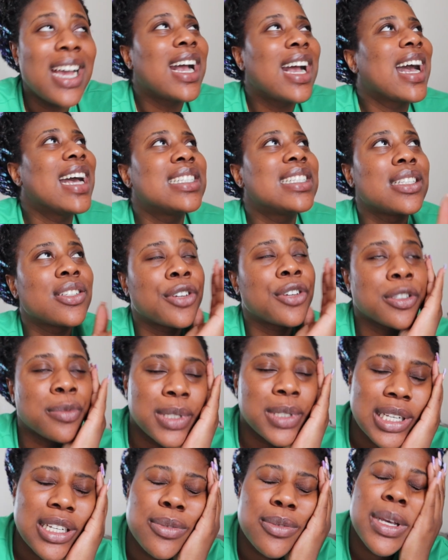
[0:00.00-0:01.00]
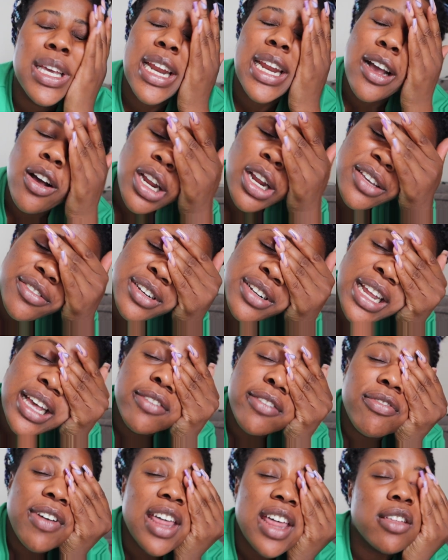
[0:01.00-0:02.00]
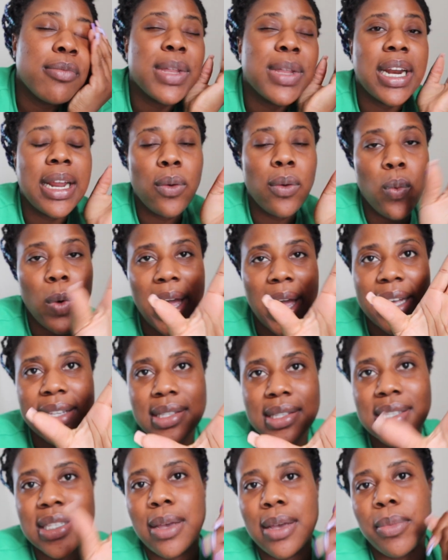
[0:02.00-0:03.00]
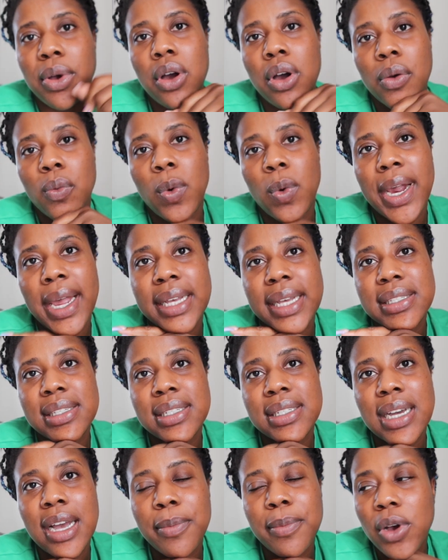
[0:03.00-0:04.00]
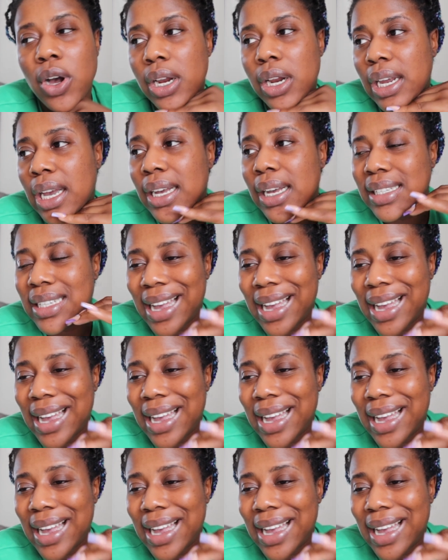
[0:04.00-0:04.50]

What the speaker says: Guys, it's Christmas next week and I can't even like fathom that. Like, where has December gone? Where has the time gone?